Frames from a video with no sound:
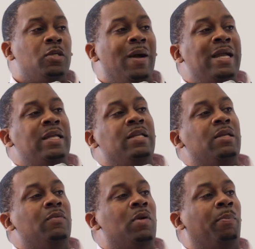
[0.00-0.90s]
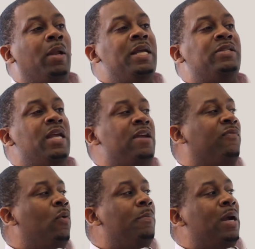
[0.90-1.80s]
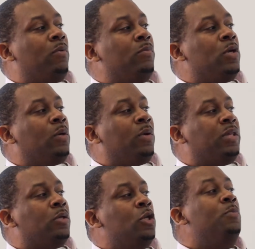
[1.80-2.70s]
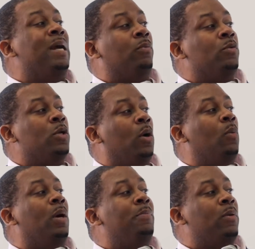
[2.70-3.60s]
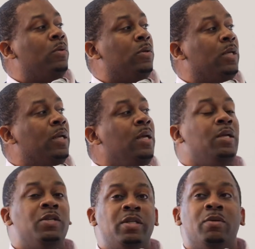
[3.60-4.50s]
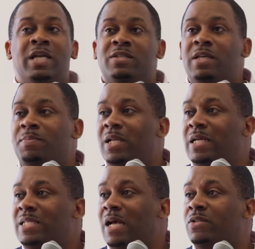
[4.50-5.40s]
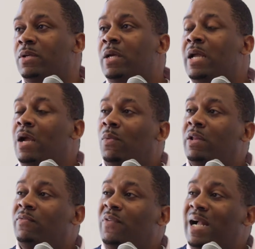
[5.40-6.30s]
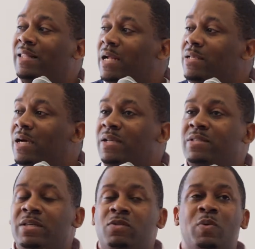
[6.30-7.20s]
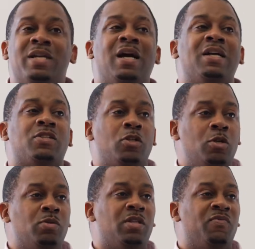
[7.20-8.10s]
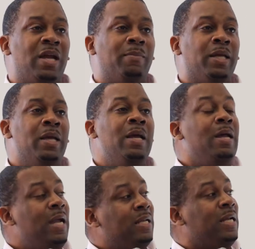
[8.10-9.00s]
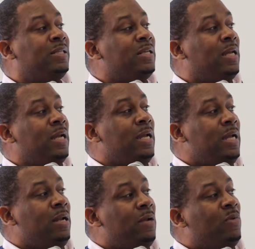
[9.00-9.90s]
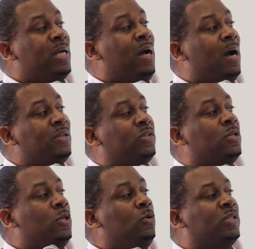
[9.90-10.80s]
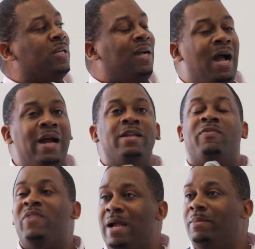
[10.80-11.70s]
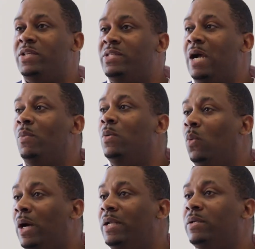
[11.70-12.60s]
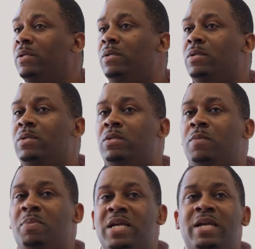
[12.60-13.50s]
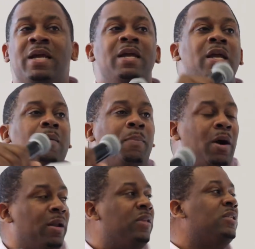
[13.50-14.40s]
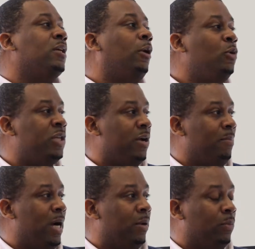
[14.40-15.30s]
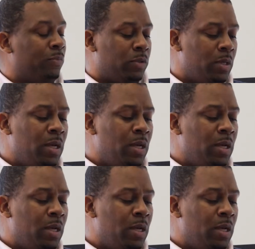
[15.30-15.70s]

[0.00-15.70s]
So I can replace a four-bedroom unit with a two-bedroom unit or one-bedroom unit. You're still getting subsidized housing. And what, in fact, that does is reconstitutes the family. It reconstitutes the kind of families that we want to be part of this inclusionary model.